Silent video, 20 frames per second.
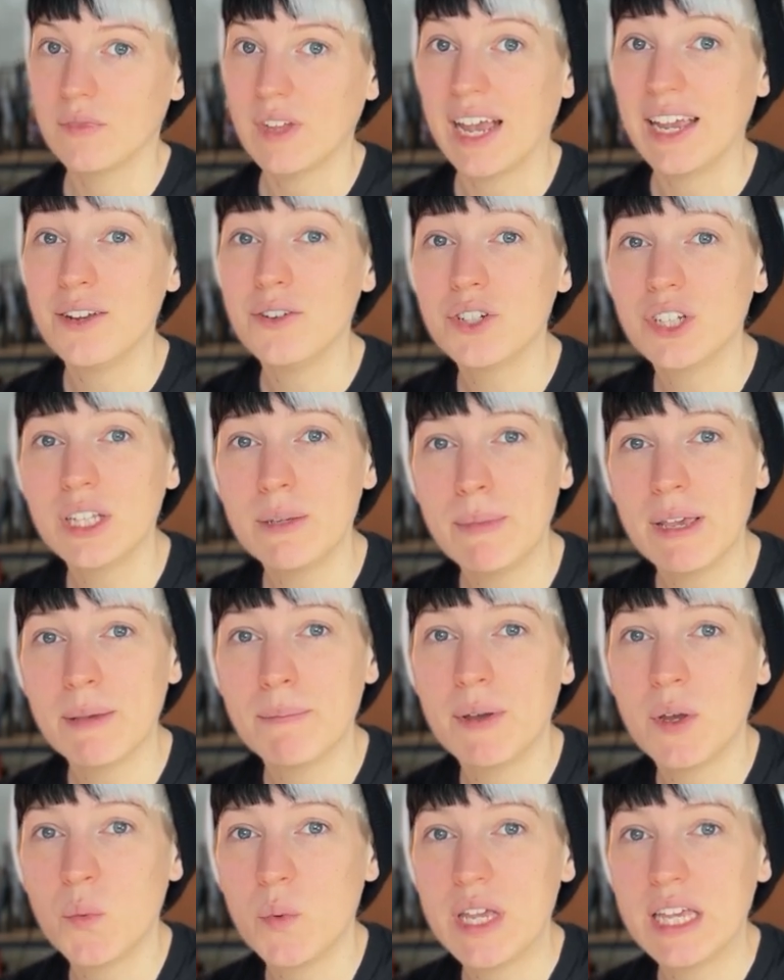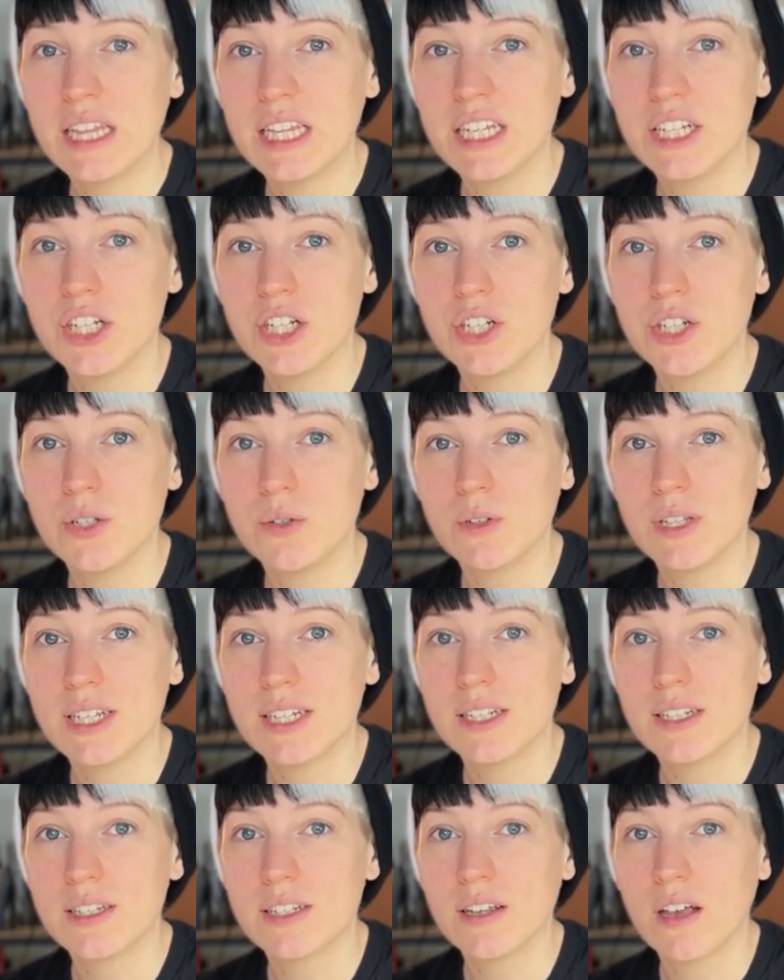I usually make my weekly to-do
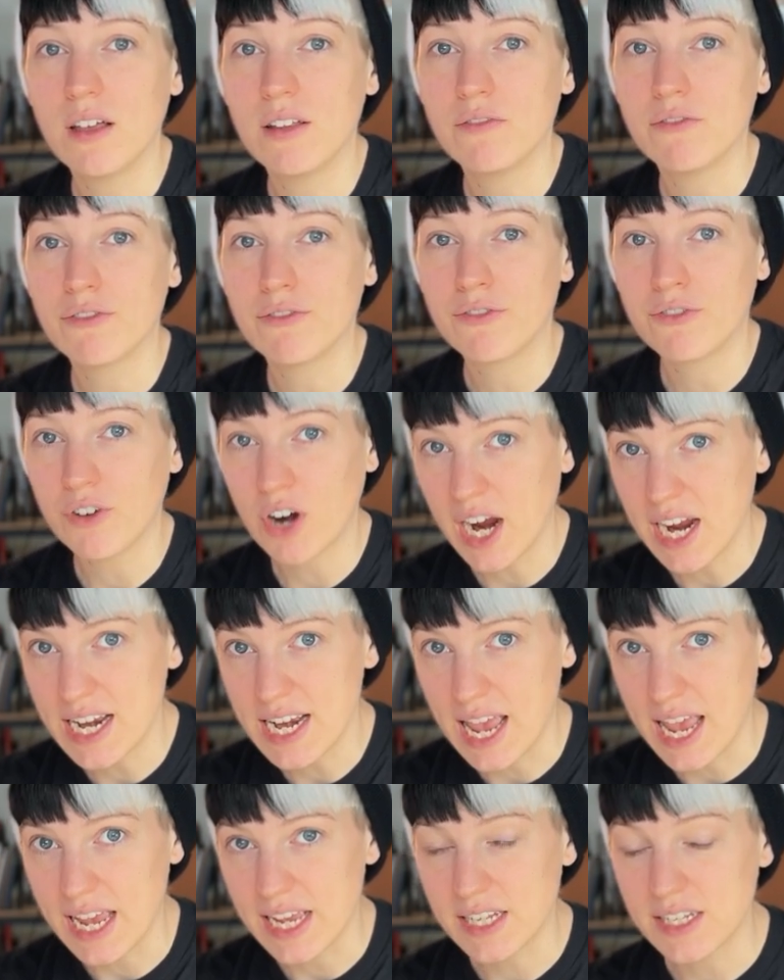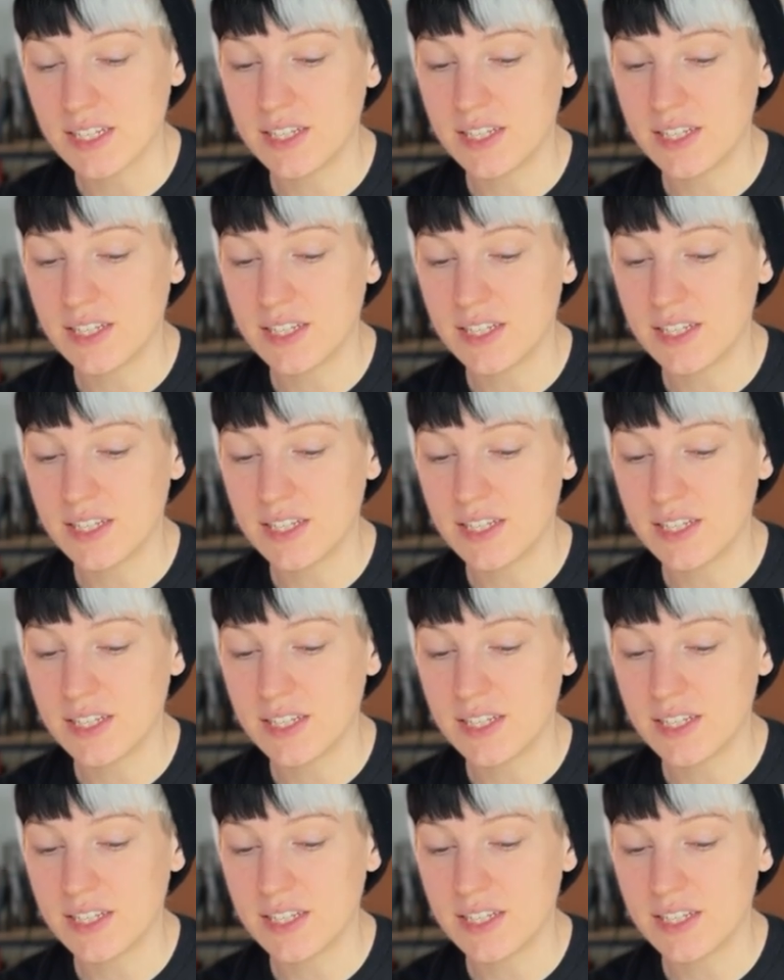lists on Fridays.